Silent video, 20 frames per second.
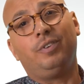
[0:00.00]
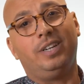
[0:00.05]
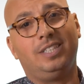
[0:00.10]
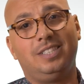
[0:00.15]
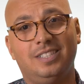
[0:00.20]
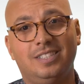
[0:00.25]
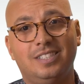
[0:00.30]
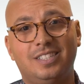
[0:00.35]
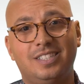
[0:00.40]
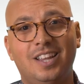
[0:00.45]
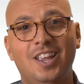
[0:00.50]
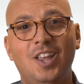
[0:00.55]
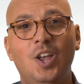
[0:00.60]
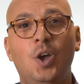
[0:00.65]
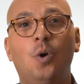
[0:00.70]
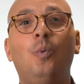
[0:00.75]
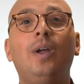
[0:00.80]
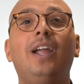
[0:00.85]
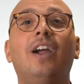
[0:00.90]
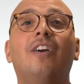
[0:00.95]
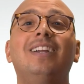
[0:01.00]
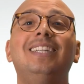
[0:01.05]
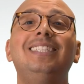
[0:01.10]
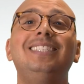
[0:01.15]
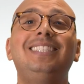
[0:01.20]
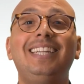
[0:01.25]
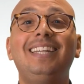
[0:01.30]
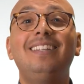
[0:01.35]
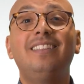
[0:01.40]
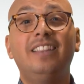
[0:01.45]
reasons, we are
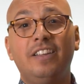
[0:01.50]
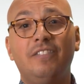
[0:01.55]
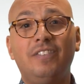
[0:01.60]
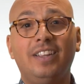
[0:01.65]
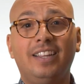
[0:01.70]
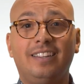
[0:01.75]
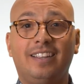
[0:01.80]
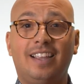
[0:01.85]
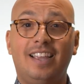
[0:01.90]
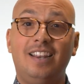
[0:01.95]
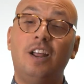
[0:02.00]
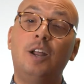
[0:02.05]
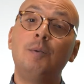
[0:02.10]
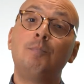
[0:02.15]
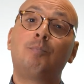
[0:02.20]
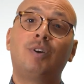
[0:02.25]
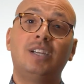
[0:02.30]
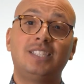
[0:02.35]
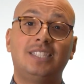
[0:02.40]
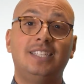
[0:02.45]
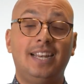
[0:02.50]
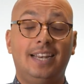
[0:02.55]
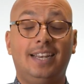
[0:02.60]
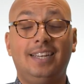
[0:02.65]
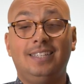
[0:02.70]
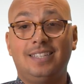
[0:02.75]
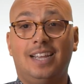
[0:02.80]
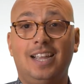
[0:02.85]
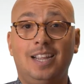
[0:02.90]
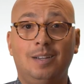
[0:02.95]
indeed living in
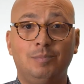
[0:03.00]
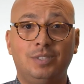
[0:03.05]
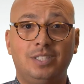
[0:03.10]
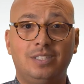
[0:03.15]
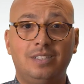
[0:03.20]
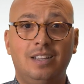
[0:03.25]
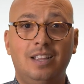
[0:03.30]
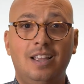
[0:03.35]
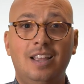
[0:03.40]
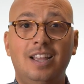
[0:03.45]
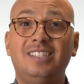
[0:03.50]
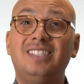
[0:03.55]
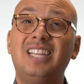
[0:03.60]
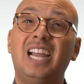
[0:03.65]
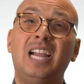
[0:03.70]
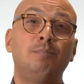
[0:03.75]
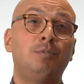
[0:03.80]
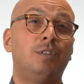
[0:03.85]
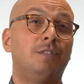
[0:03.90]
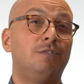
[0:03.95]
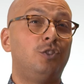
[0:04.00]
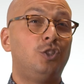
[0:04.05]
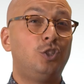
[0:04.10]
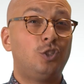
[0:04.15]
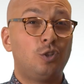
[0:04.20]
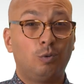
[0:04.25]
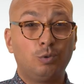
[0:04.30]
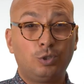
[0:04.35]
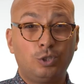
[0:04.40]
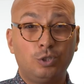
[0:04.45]
unprecedented times. Times of
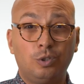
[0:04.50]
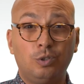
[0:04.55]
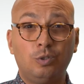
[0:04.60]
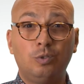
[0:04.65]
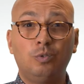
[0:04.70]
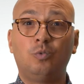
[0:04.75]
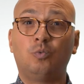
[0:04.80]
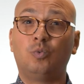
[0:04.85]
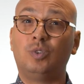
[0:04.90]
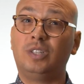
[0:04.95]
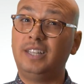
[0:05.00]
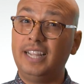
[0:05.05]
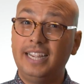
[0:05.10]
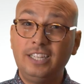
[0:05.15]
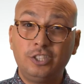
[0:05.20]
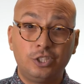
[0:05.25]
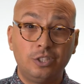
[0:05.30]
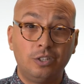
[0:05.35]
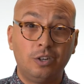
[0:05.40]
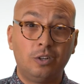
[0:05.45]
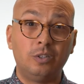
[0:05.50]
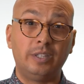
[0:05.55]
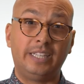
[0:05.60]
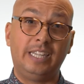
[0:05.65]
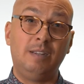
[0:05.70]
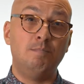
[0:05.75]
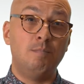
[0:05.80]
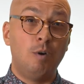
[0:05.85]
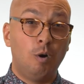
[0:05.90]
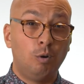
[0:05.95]
social, relational,
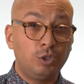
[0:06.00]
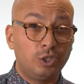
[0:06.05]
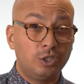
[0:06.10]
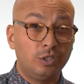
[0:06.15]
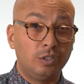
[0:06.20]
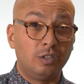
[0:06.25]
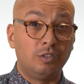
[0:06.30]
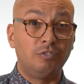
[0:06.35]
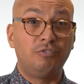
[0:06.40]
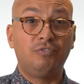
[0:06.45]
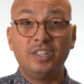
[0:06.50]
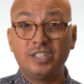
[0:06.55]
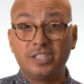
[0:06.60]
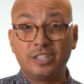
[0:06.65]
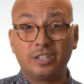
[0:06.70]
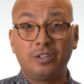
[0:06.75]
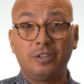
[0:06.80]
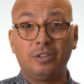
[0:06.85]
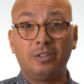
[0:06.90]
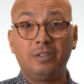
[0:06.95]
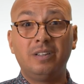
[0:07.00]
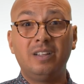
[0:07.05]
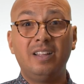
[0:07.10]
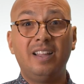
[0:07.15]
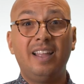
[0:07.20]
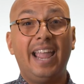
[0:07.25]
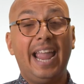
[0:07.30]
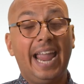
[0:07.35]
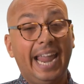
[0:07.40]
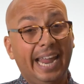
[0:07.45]
emotional, physical,
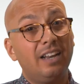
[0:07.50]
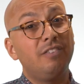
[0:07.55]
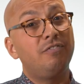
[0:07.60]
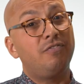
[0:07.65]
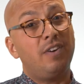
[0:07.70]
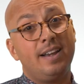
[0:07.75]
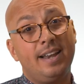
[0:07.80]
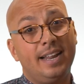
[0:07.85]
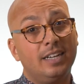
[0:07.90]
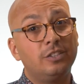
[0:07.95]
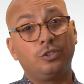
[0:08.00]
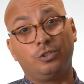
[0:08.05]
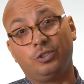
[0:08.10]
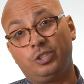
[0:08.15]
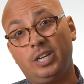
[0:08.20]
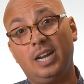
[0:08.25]
and financial